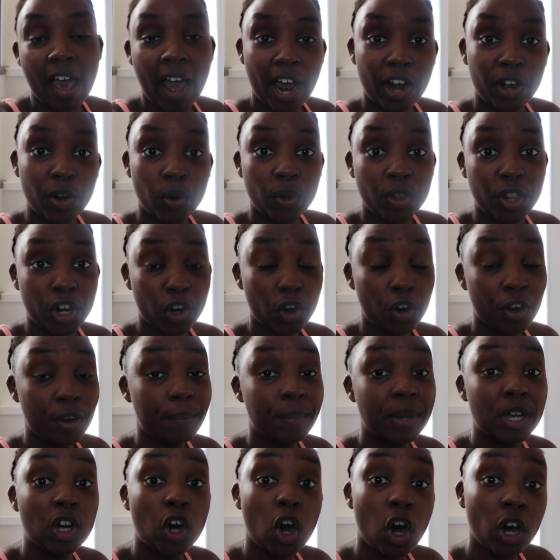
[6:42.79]
I know they're gonna
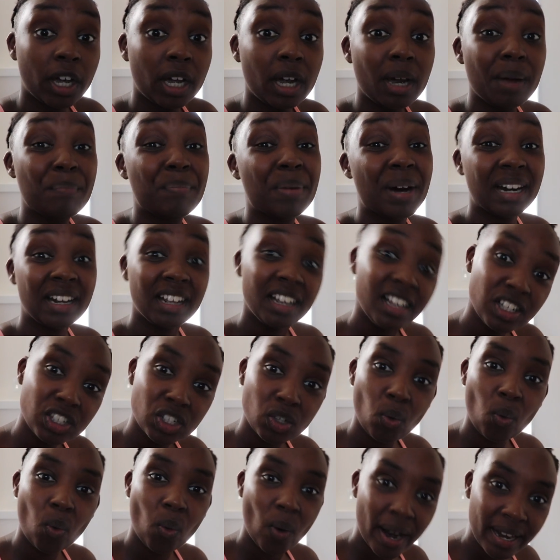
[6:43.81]
be cocky but
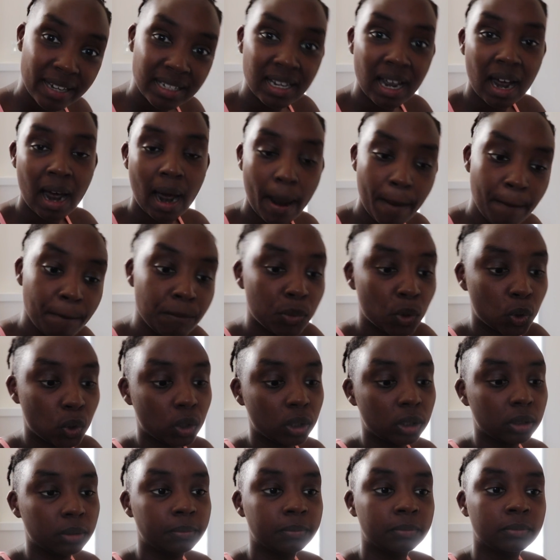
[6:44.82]
he's quite
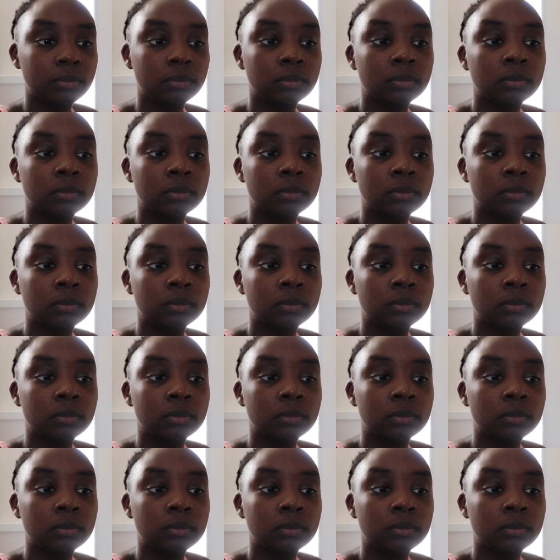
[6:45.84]
humble